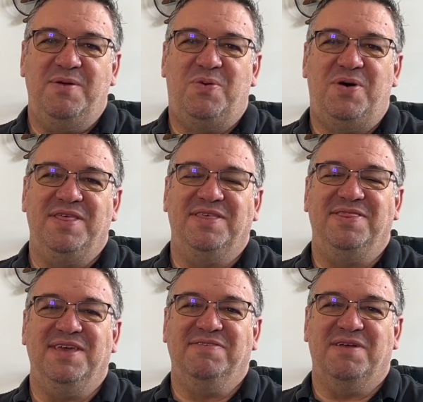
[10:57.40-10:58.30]
One of the
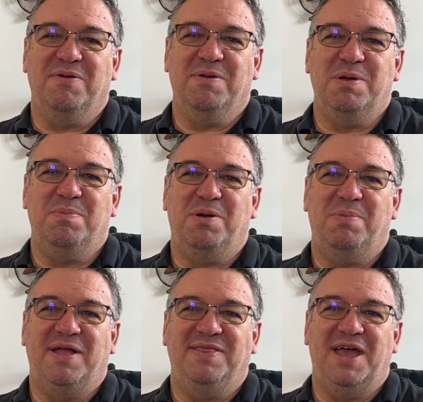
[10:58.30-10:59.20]
things I remember
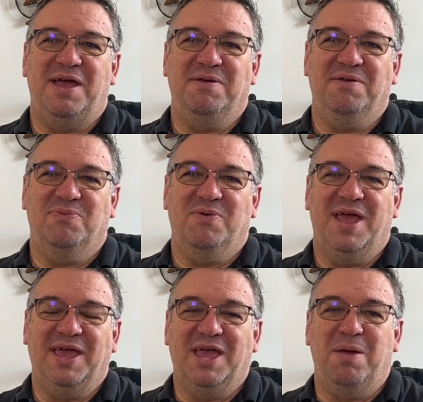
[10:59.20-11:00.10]
about that is when
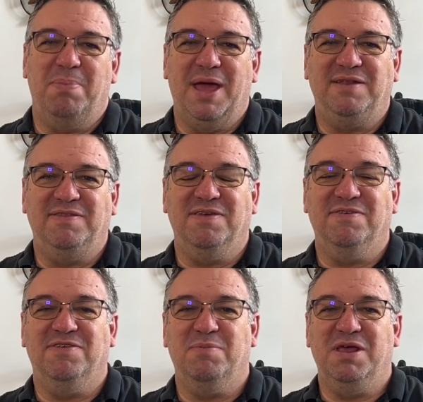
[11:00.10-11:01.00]
I got back to
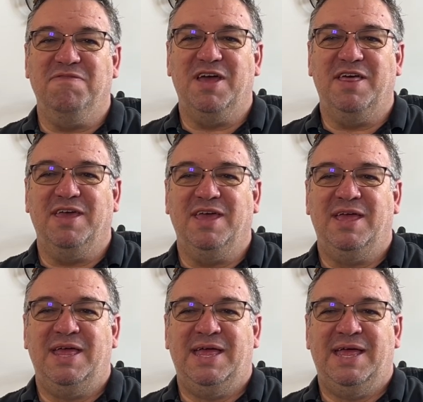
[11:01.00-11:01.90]
Yosemite Valley,
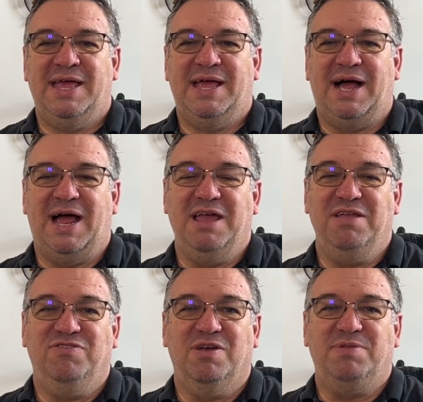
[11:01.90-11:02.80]
I
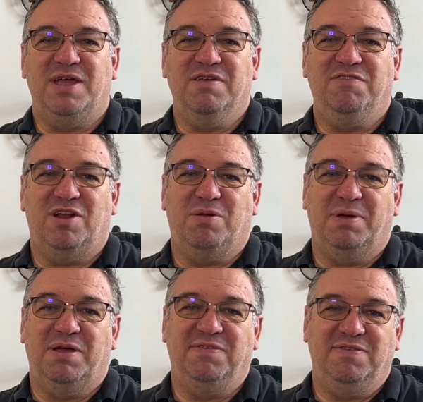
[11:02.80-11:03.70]
jumped on the shuttle
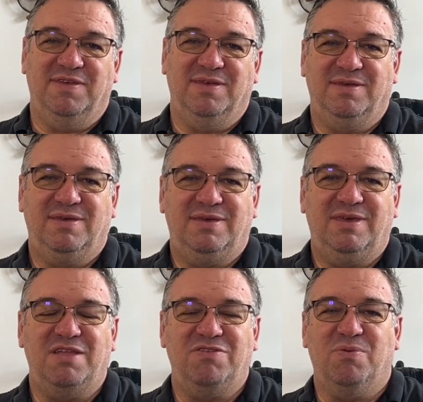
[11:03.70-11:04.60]
bus to
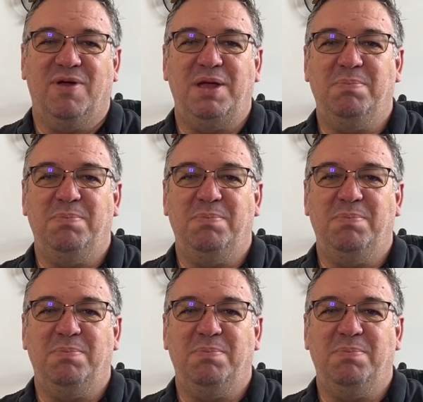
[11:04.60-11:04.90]
catch a ride